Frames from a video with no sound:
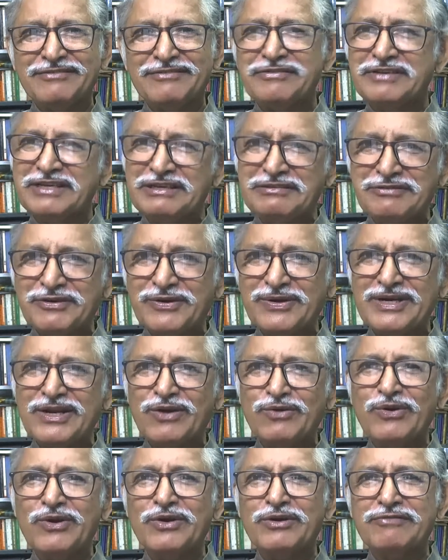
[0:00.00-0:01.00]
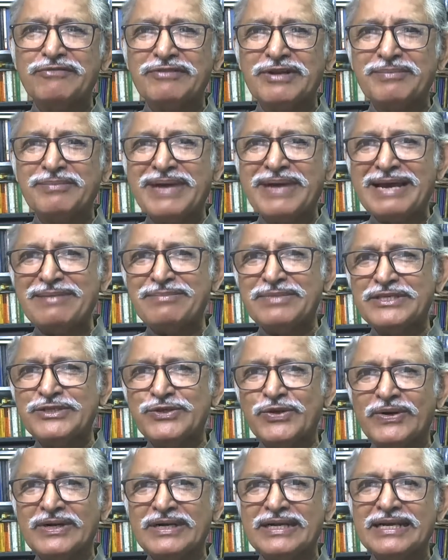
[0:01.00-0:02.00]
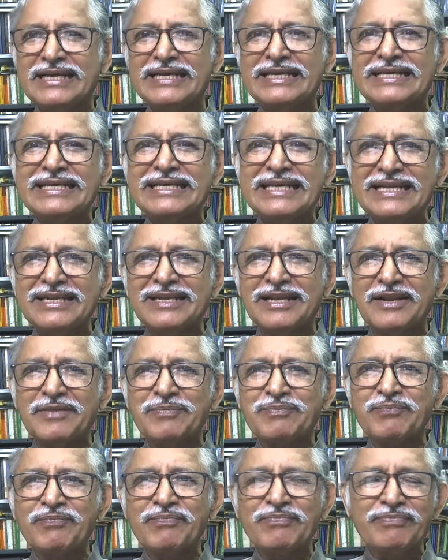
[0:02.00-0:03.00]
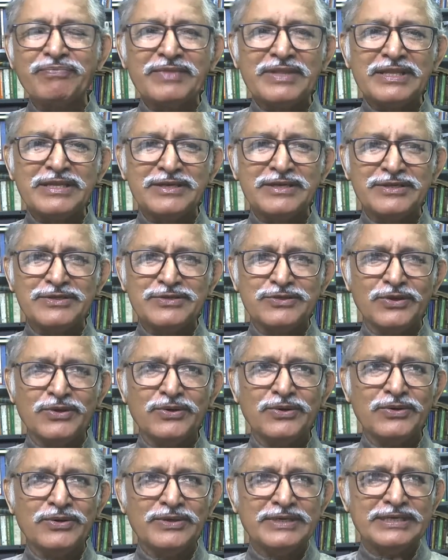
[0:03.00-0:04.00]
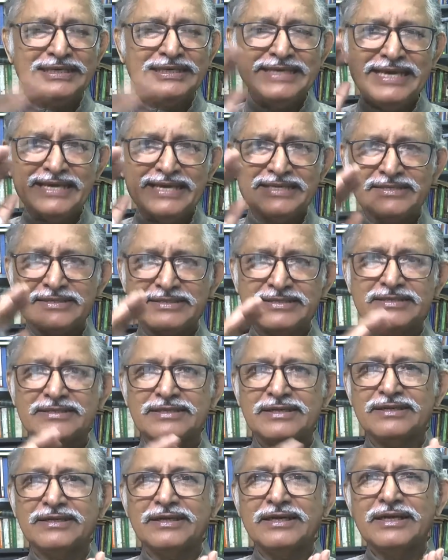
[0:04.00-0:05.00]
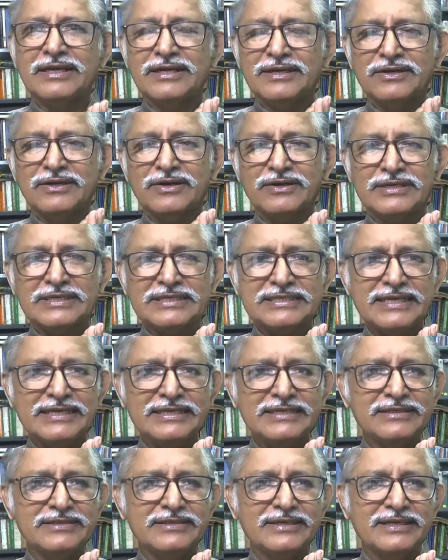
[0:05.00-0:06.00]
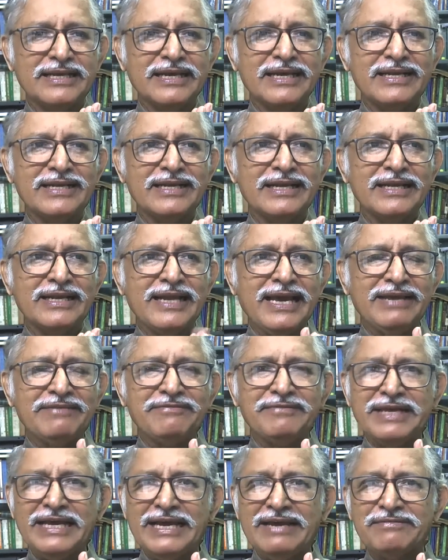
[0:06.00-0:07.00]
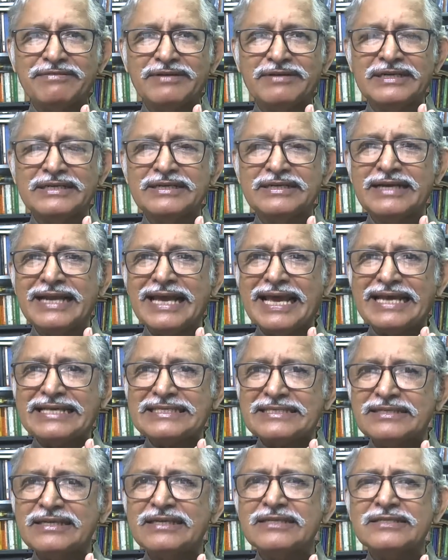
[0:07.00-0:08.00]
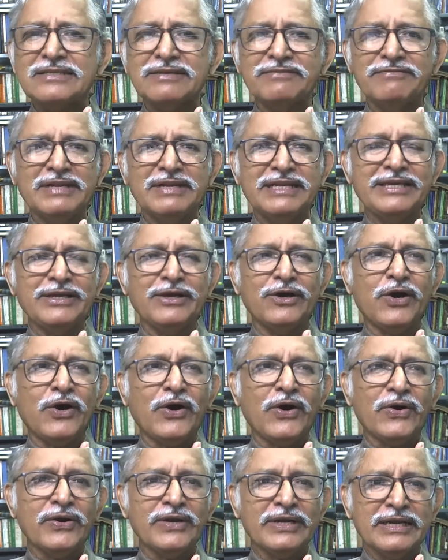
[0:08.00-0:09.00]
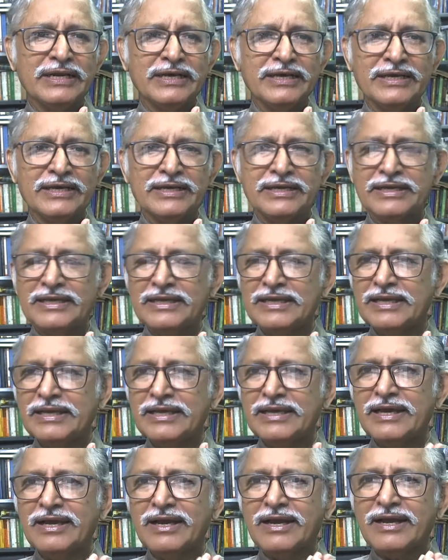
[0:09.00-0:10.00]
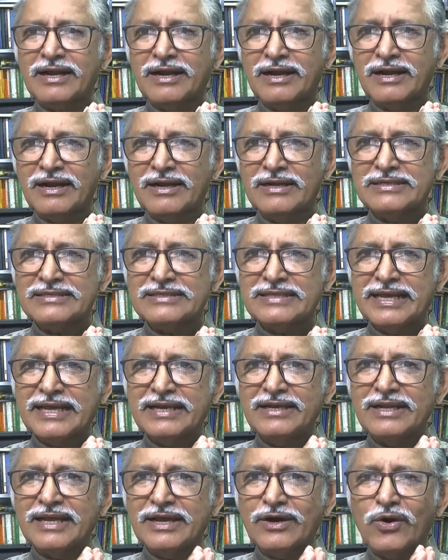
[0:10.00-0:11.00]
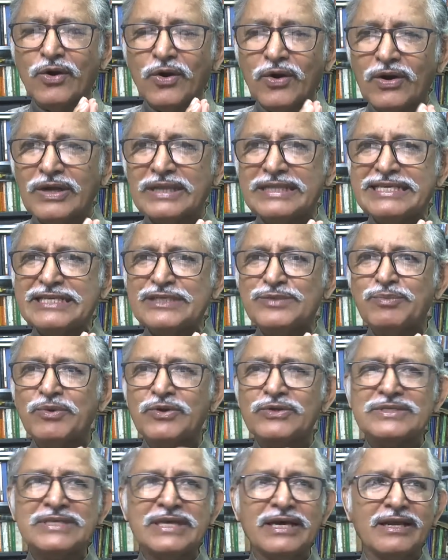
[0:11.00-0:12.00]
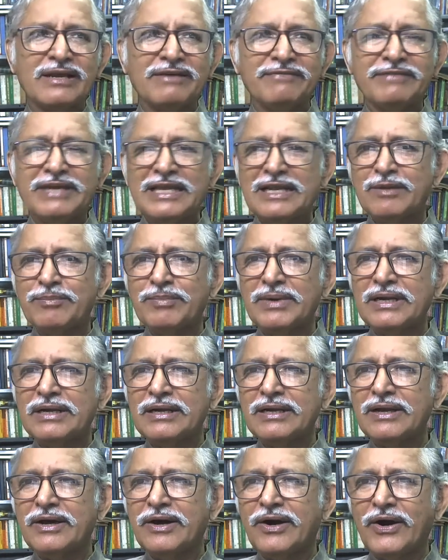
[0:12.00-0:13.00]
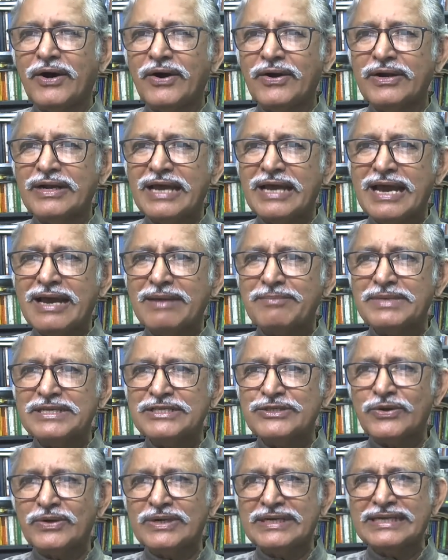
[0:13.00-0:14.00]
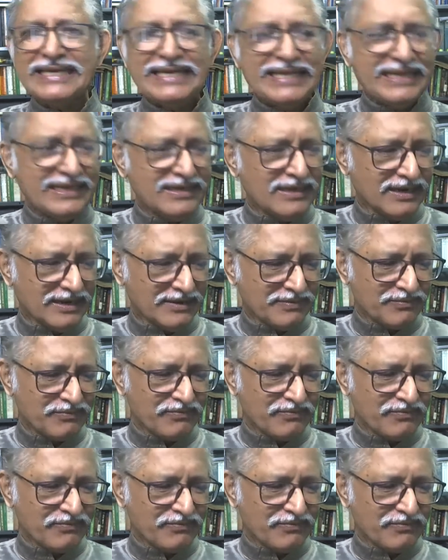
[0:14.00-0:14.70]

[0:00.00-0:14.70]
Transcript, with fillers: free for download from Amazon Kindle. So, yes, Dr. Sanish Cherian and I, we have written extensively on uh, cults, and all these books are available on Amazon Kindle.